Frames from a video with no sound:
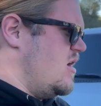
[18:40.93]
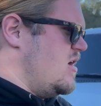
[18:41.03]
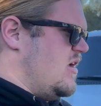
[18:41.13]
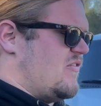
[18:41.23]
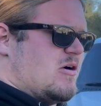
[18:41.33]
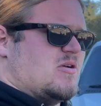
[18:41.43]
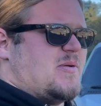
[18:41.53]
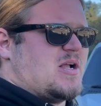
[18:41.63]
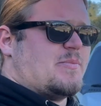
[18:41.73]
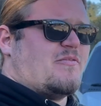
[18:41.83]
If I were to
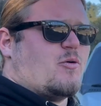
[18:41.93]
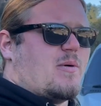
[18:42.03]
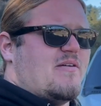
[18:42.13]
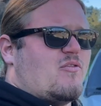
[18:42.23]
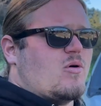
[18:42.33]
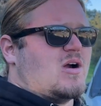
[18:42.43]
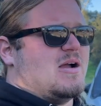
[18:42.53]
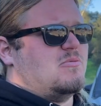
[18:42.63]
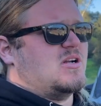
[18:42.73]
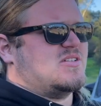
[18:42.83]
pick up a 4x4,
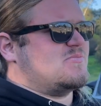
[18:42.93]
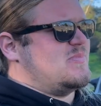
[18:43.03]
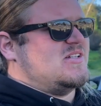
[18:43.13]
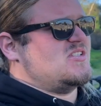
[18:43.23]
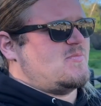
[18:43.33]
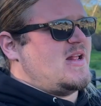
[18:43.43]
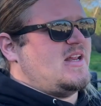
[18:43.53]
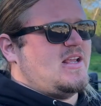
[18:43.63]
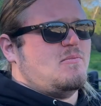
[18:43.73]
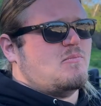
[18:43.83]
I would have been
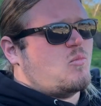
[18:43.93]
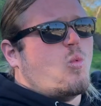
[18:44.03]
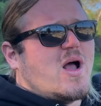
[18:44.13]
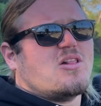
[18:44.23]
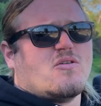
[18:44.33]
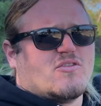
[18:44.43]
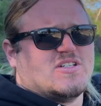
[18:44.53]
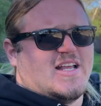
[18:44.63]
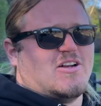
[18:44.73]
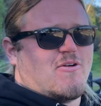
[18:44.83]
spending well over
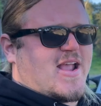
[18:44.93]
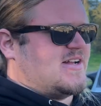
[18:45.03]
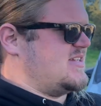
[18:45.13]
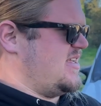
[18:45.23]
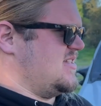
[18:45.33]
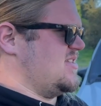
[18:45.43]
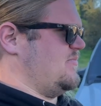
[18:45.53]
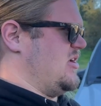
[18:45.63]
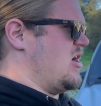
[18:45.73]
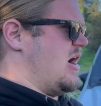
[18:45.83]
10 grand to get
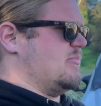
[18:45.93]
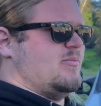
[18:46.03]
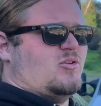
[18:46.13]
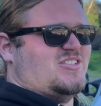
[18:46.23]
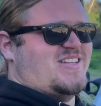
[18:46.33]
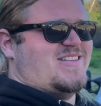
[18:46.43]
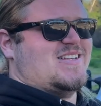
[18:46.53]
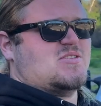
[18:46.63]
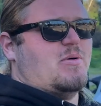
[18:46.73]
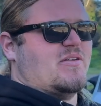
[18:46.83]
something comparable to
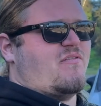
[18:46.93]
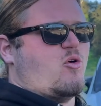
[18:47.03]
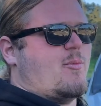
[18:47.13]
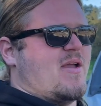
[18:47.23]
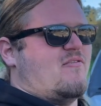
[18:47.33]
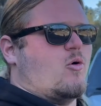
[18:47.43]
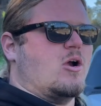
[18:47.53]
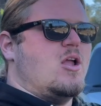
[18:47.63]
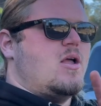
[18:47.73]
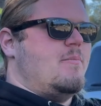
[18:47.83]
this, but 4x4.
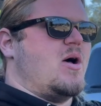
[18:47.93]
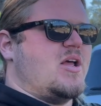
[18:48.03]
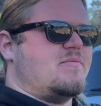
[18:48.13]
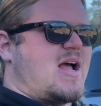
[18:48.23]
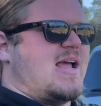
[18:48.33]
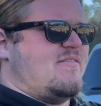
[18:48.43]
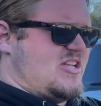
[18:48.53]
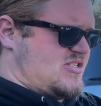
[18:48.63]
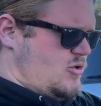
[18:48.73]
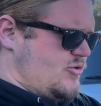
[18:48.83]
But I have
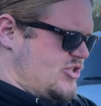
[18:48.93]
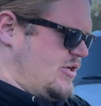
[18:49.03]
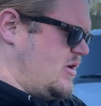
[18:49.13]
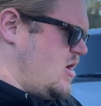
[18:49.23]
a solution.